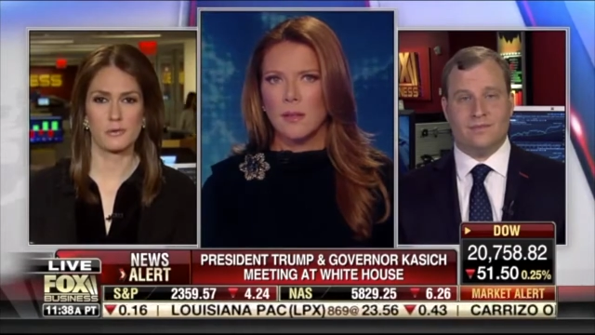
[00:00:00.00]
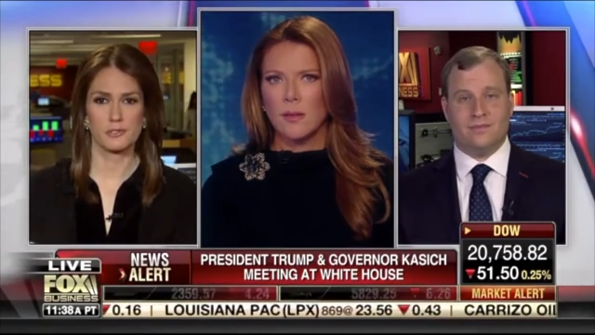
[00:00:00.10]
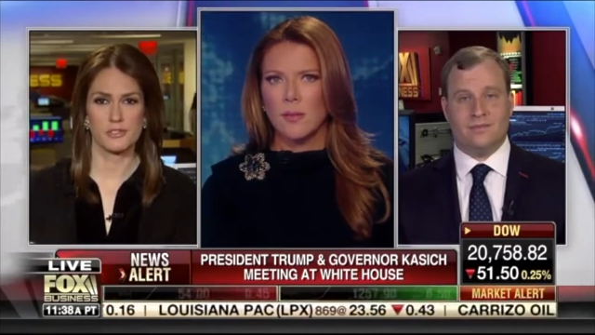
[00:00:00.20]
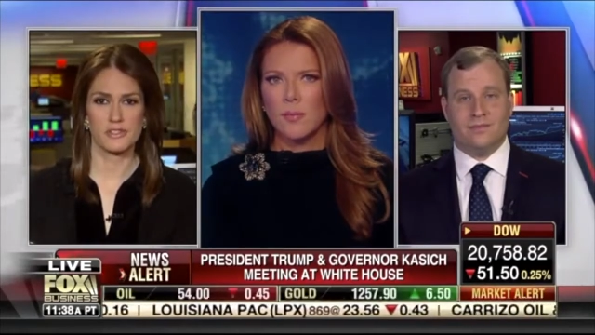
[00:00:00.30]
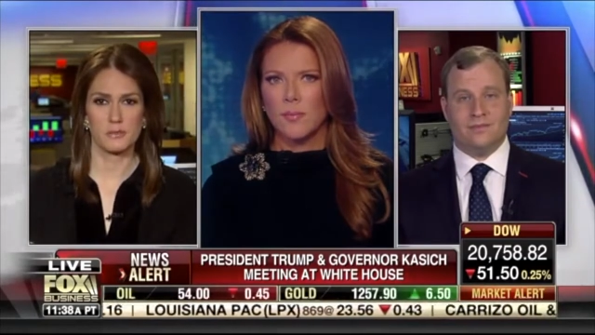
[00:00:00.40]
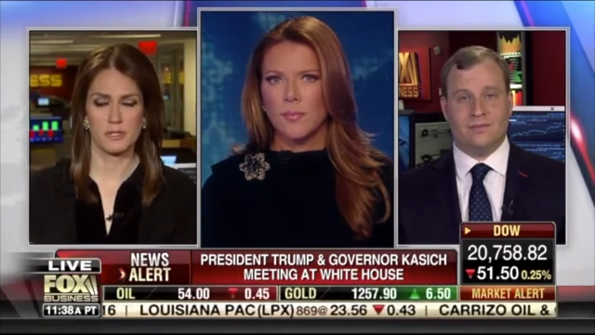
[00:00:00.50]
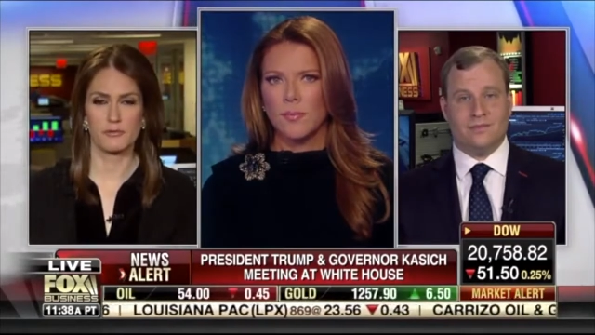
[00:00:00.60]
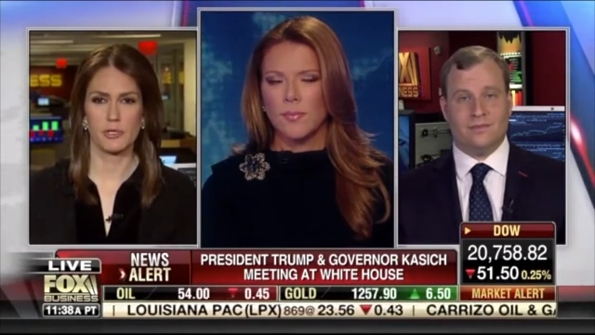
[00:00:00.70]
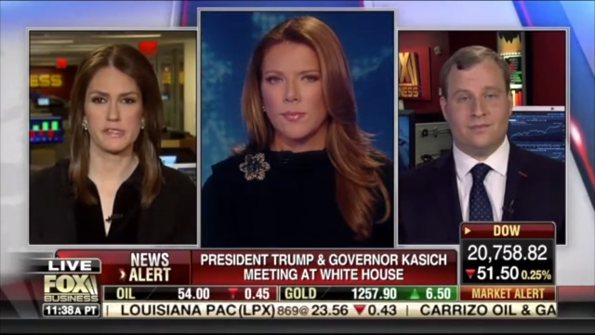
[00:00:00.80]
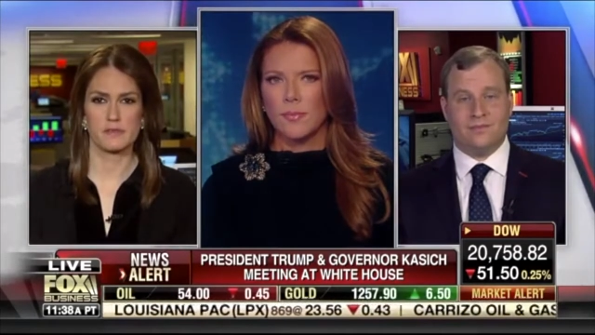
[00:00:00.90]
Speaker 1: which is to be a
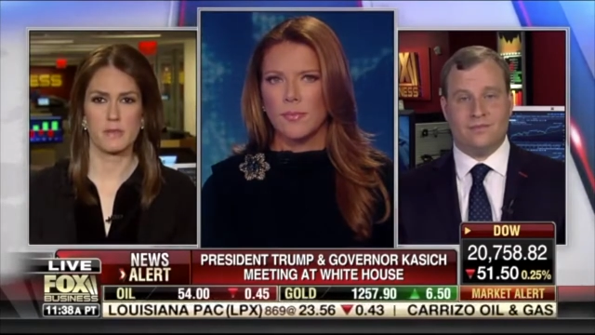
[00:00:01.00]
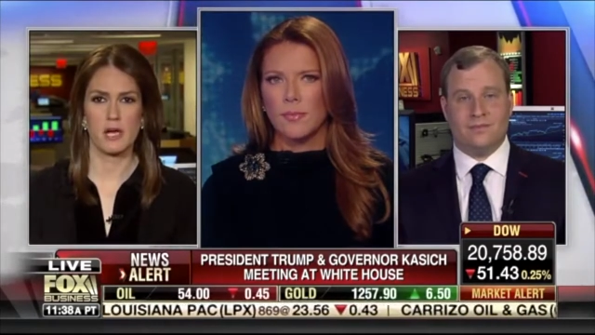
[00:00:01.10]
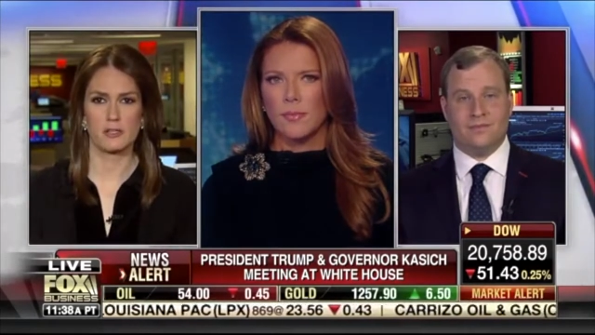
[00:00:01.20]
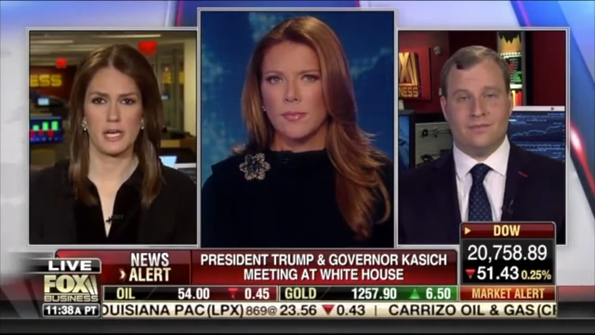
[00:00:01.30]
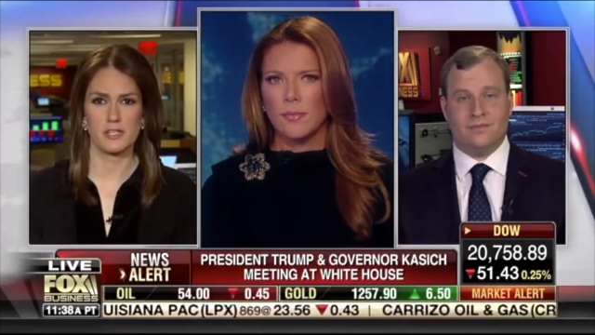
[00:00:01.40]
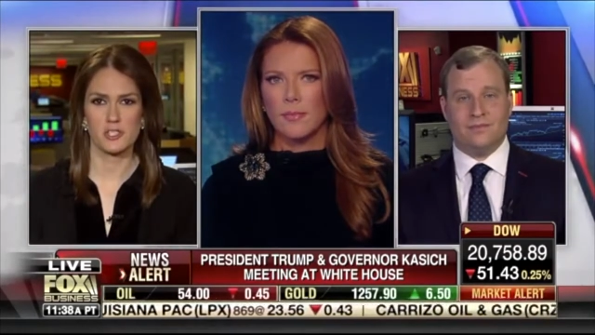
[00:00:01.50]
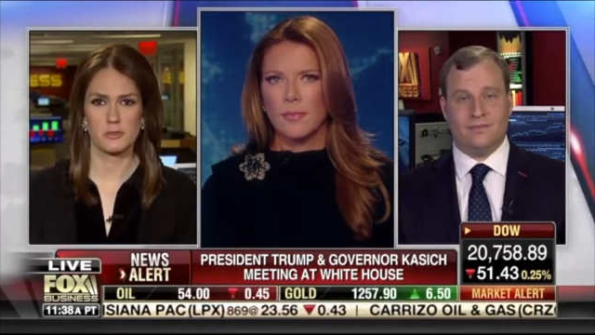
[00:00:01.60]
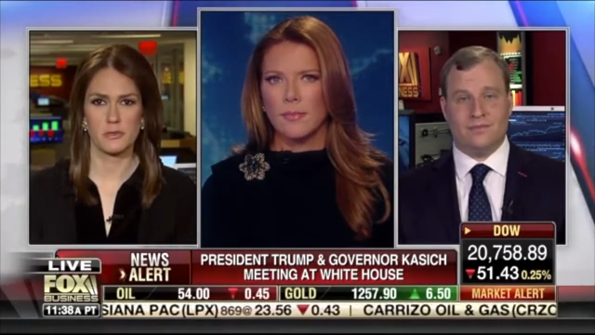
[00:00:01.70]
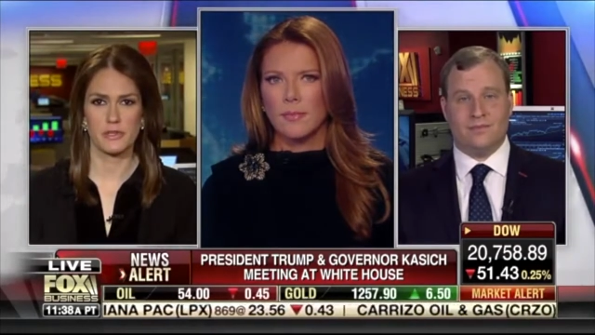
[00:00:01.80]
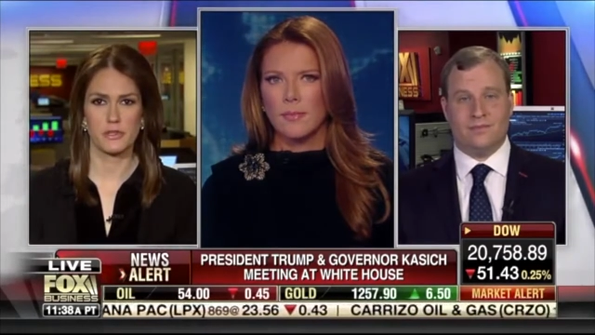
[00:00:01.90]
voice of
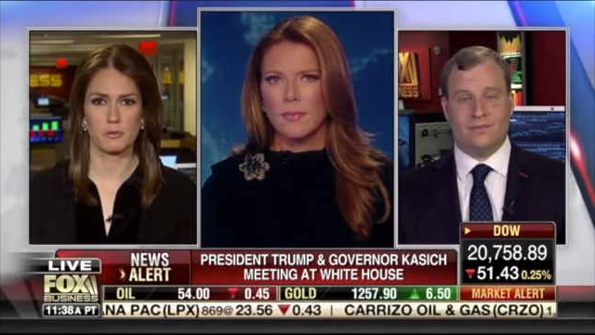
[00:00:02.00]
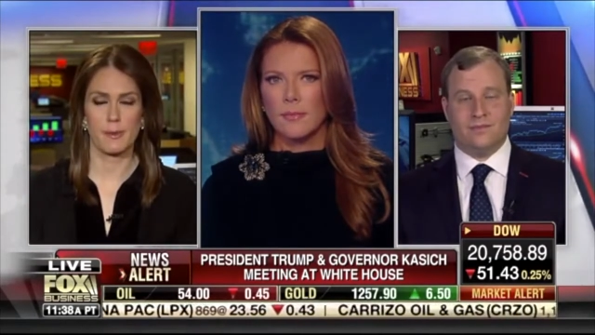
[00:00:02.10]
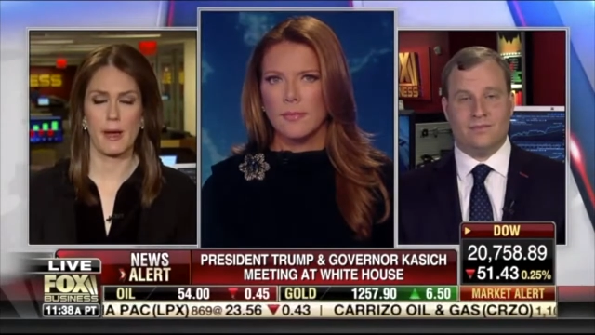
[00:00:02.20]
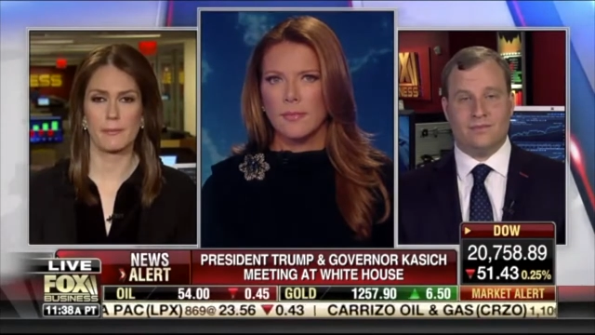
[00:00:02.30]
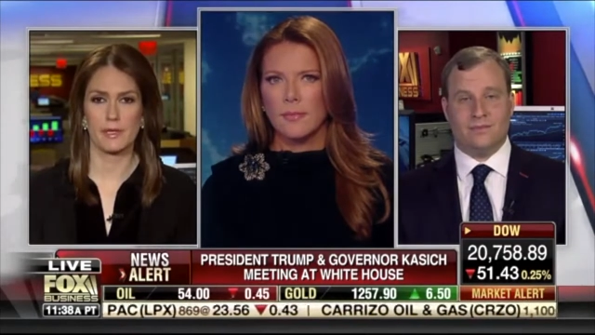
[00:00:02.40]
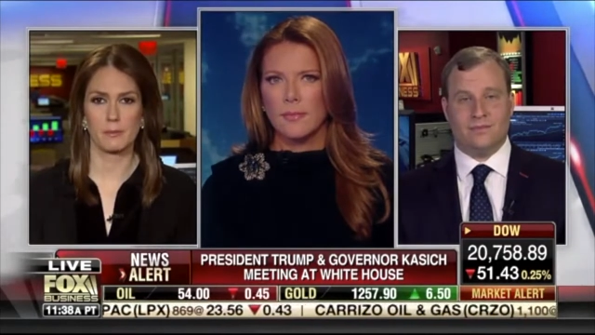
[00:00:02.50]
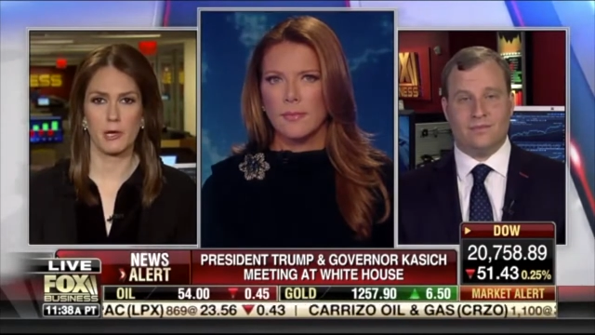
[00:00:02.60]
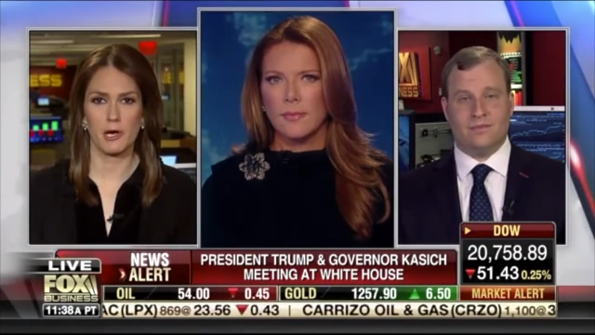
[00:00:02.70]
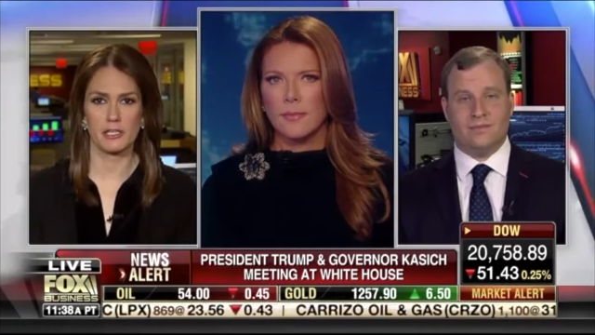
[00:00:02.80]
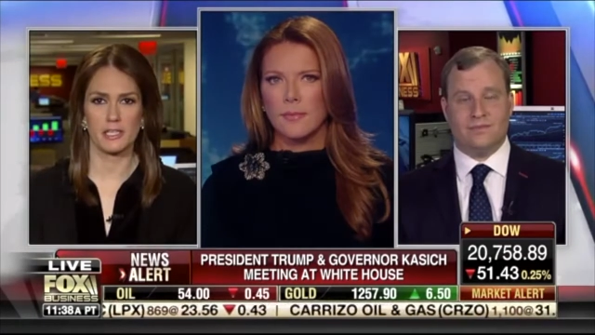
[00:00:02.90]
moderation within the Republican
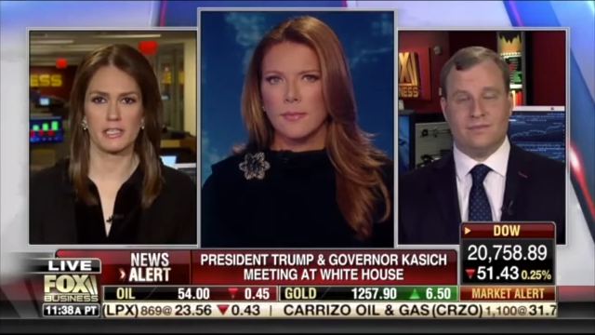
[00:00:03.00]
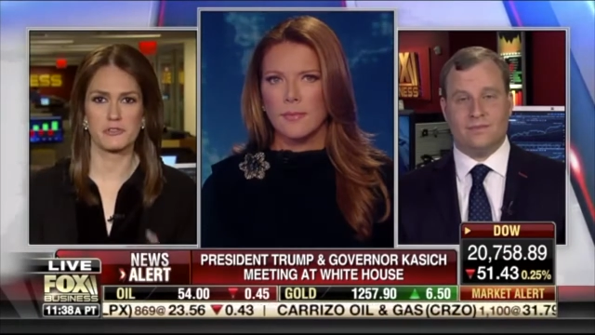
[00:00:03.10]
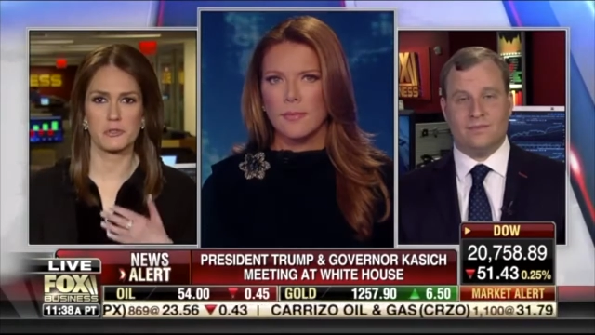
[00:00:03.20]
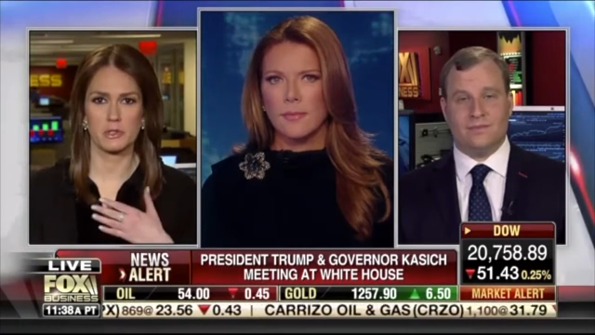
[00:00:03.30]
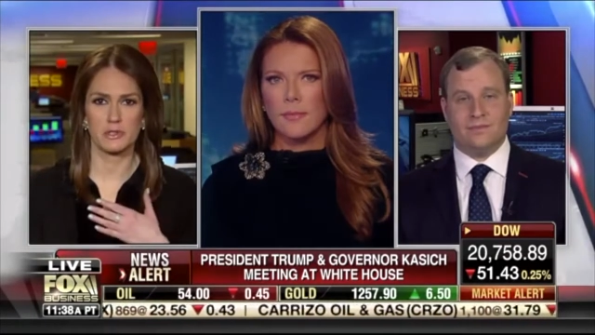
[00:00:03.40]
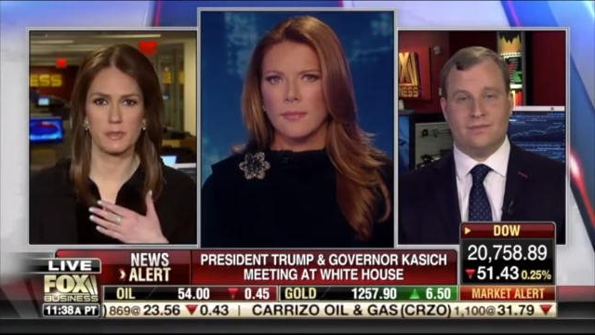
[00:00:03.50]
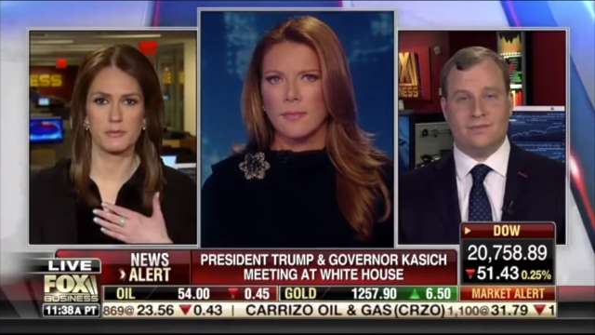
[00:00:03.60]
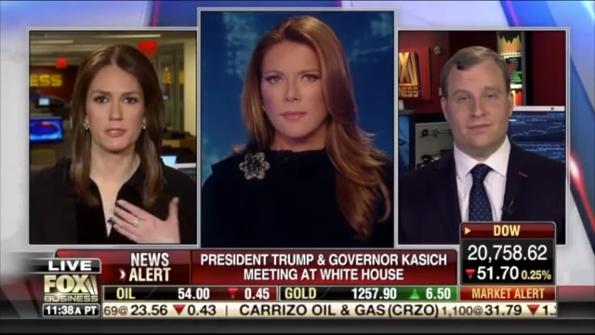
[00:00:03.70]
Party. Now, to a liberal,